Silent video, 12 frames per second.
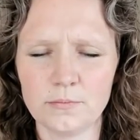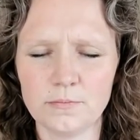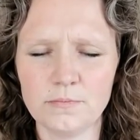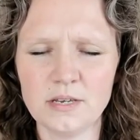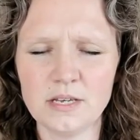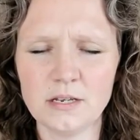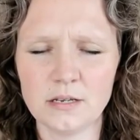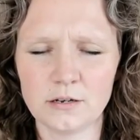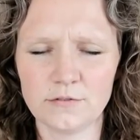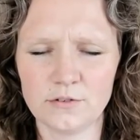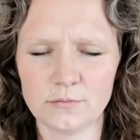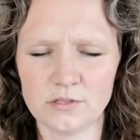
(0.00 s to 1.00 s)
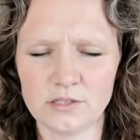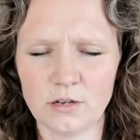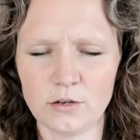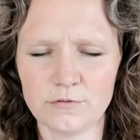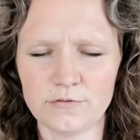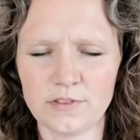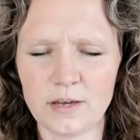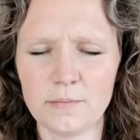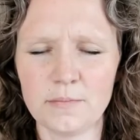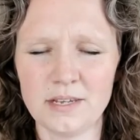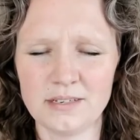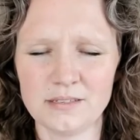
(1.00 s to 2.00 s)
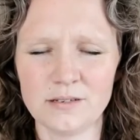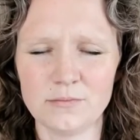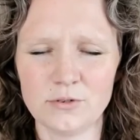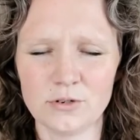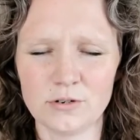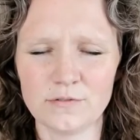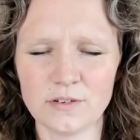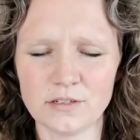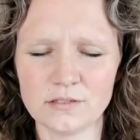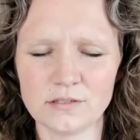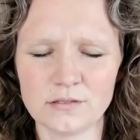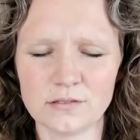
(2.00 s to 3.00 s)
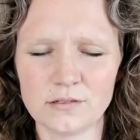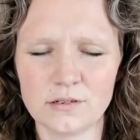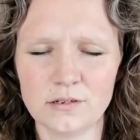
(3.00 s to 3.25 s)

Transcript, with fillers: meaning of himself that makes him nervous,